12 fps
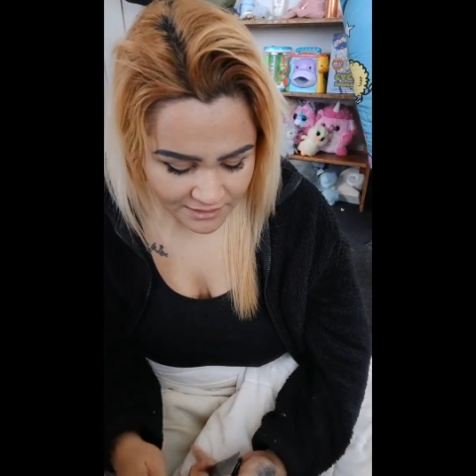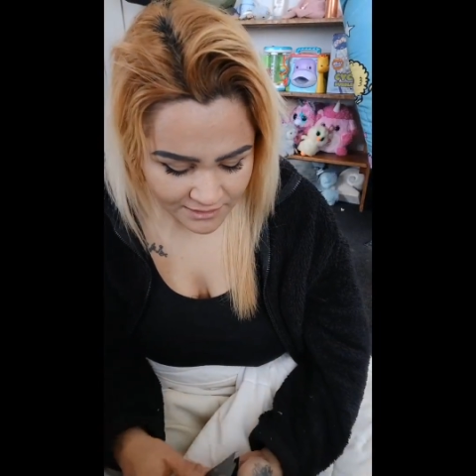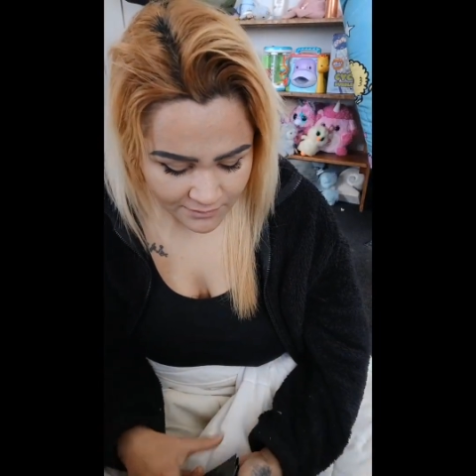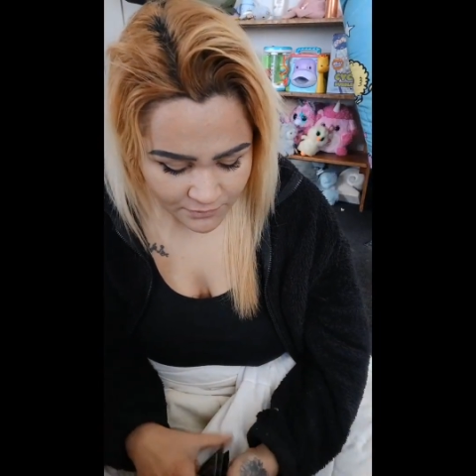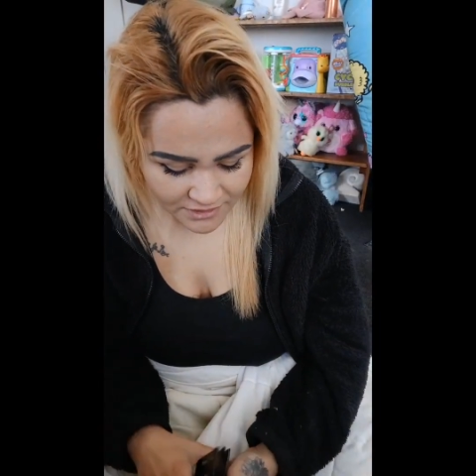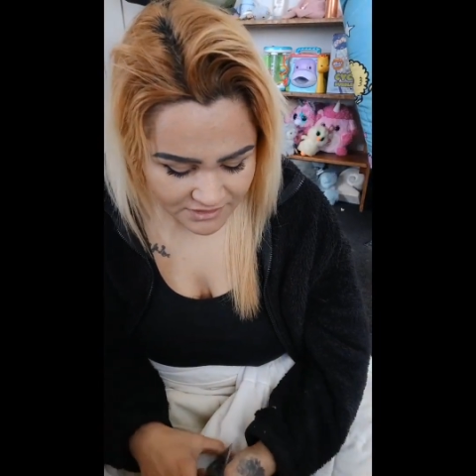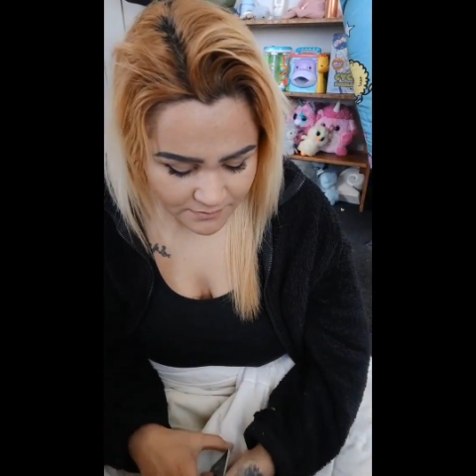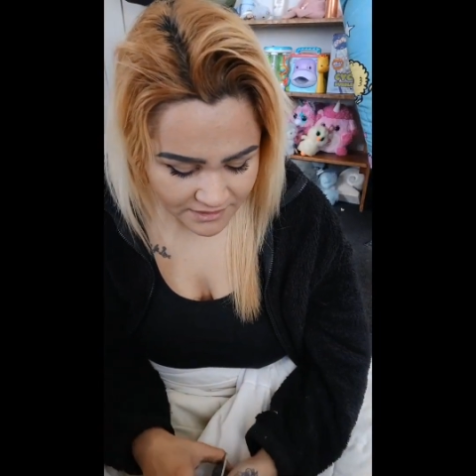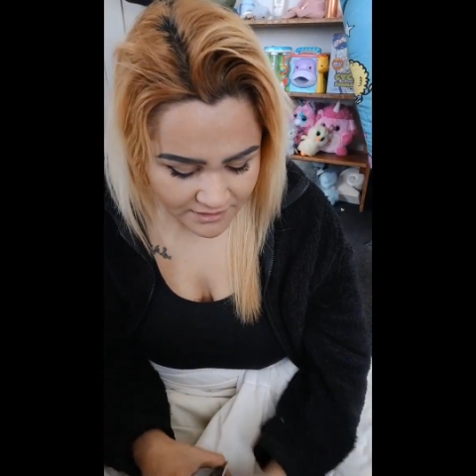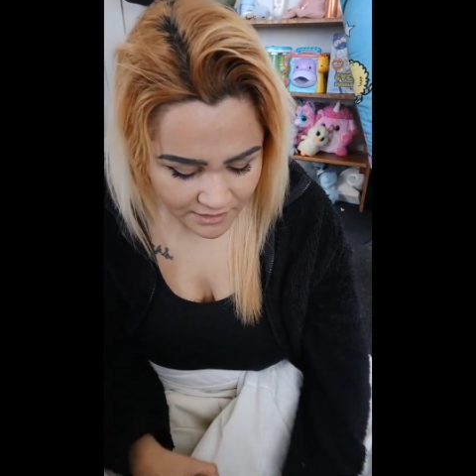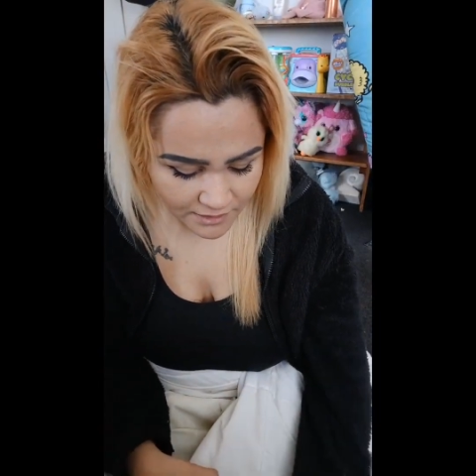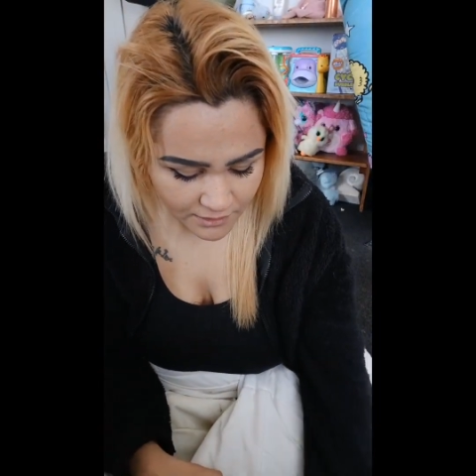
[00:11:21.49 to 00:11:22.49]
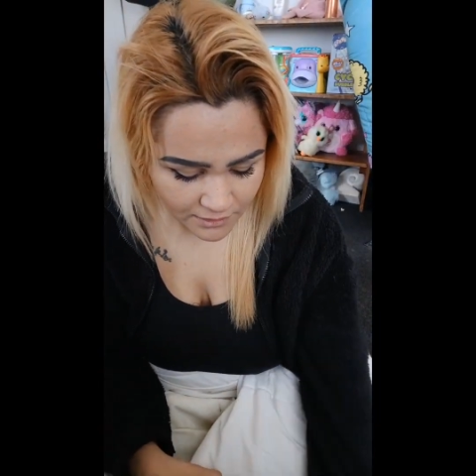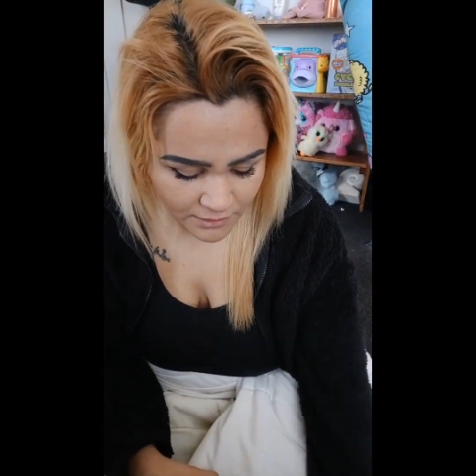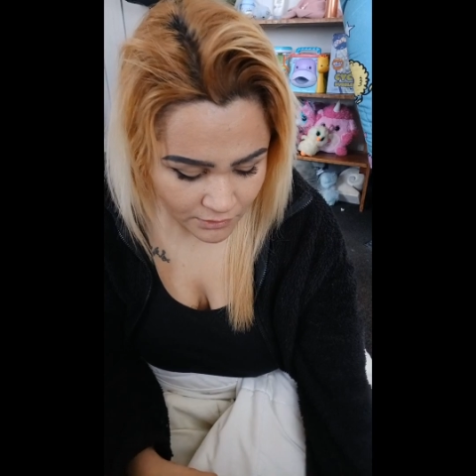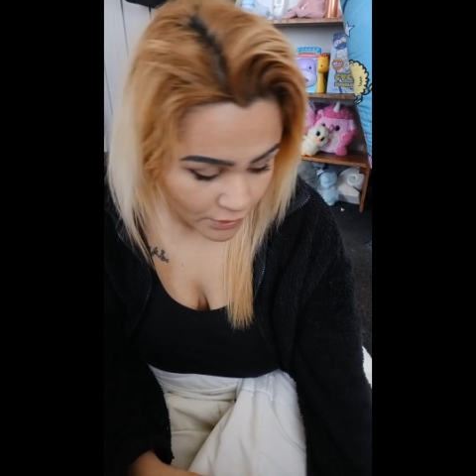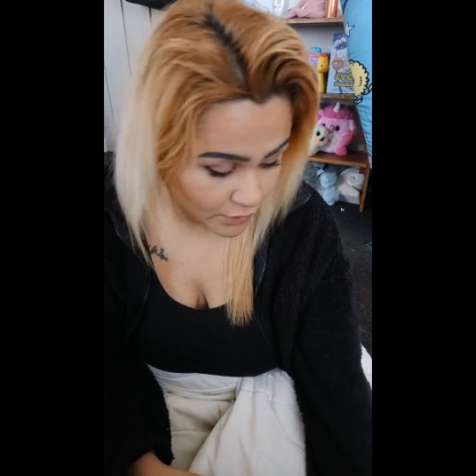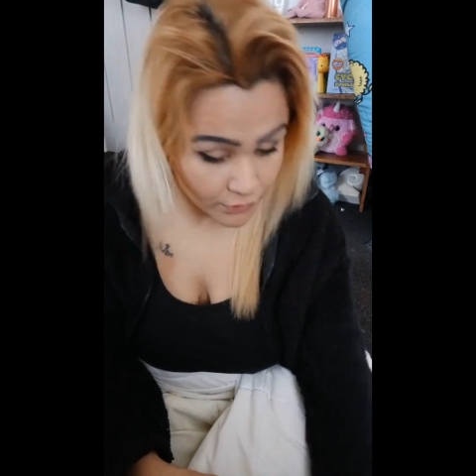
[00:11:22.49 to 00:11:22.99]
They wanted to be the, you
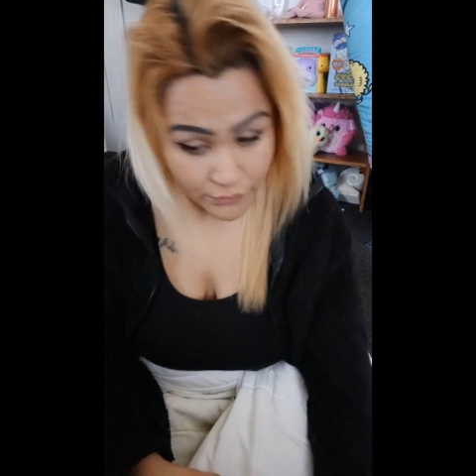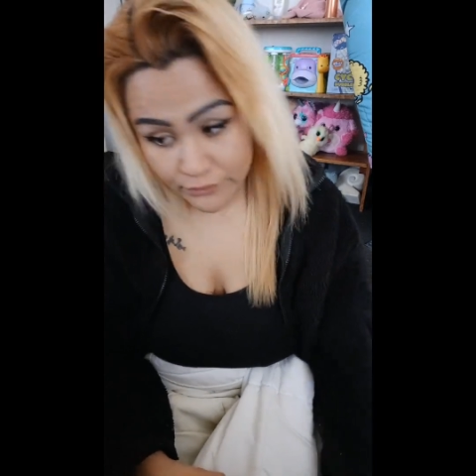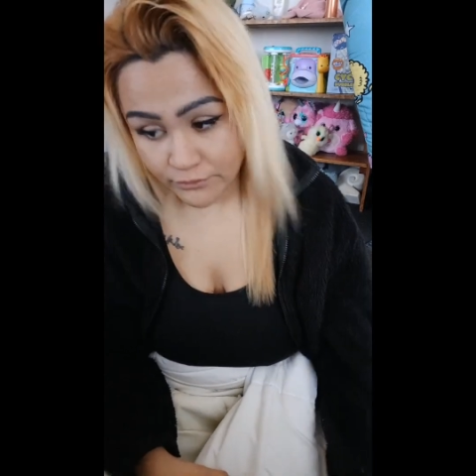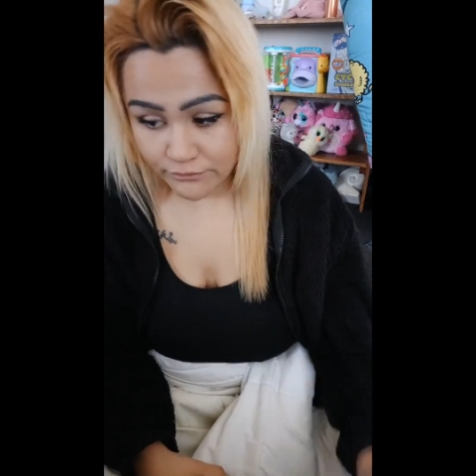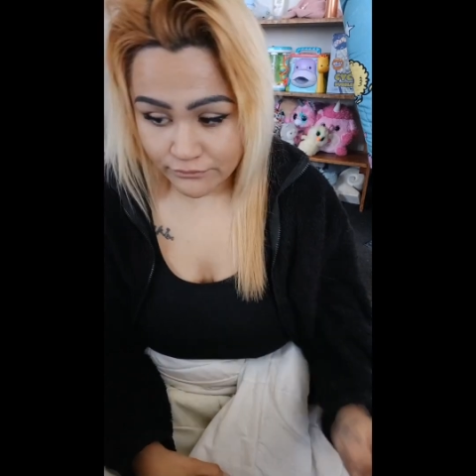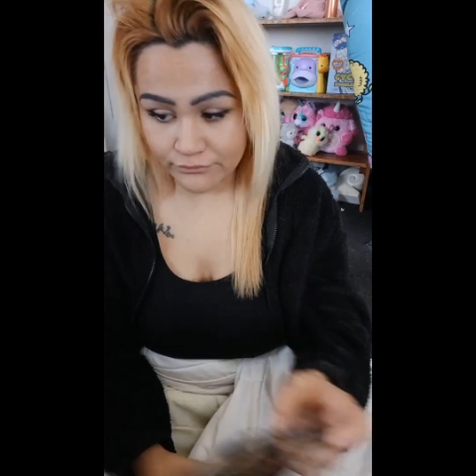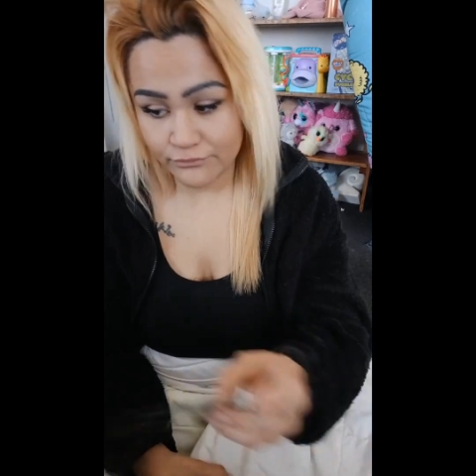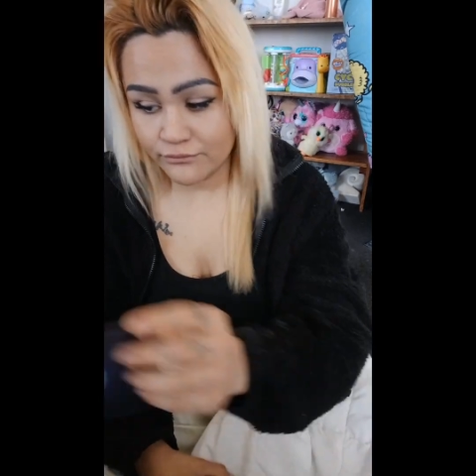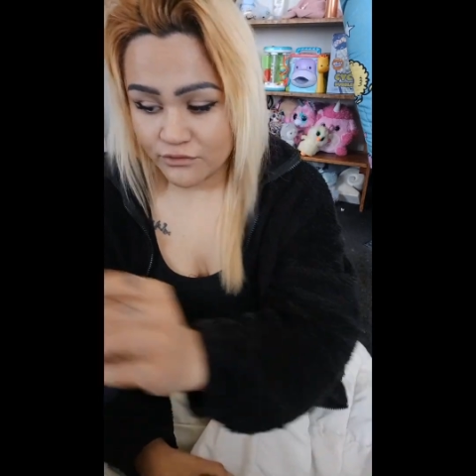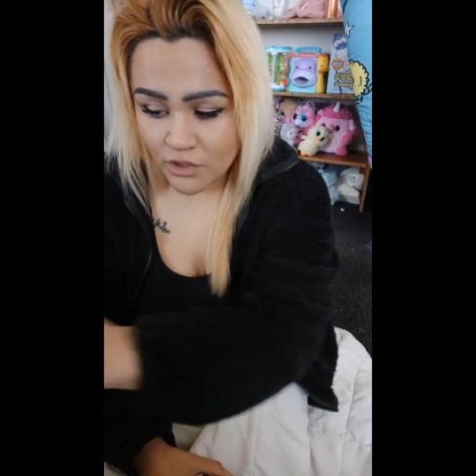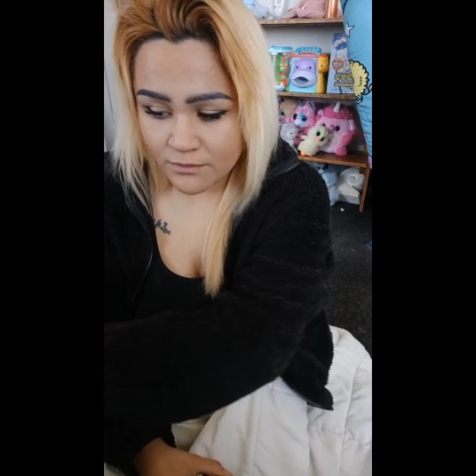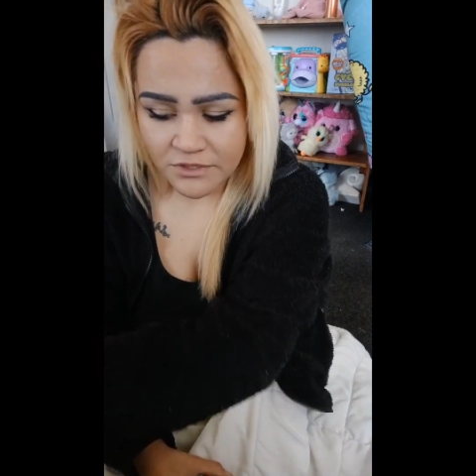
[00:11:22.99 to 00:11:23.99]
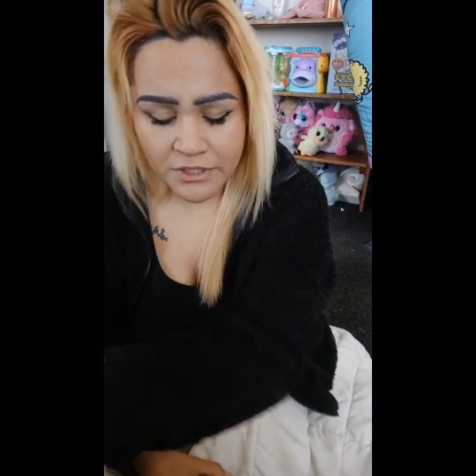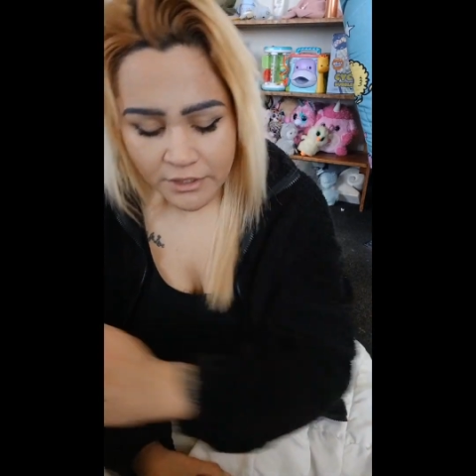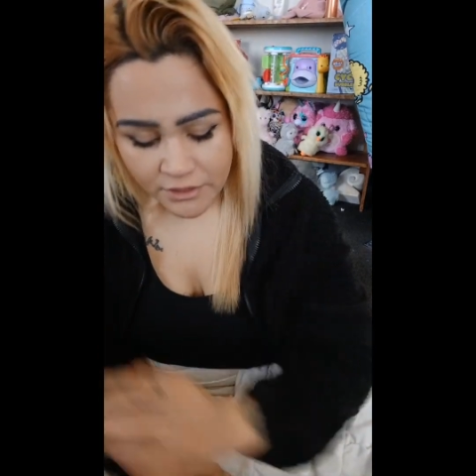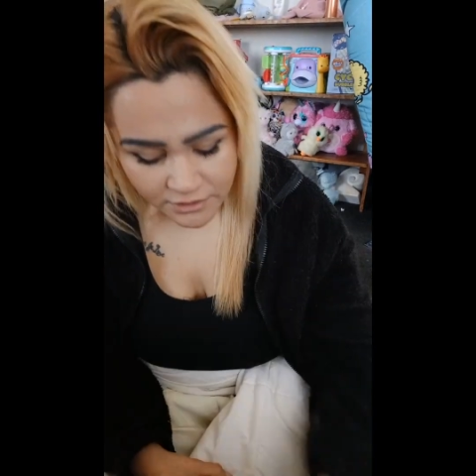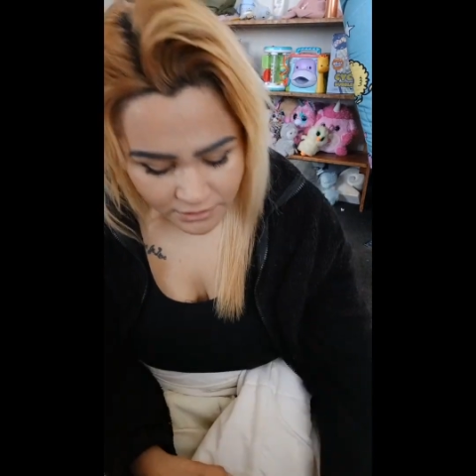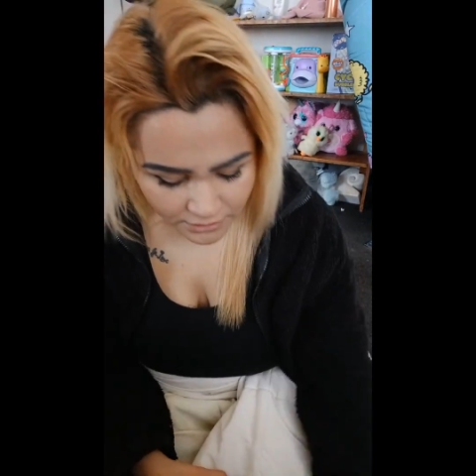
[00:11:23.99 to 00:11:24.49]
know, top dog.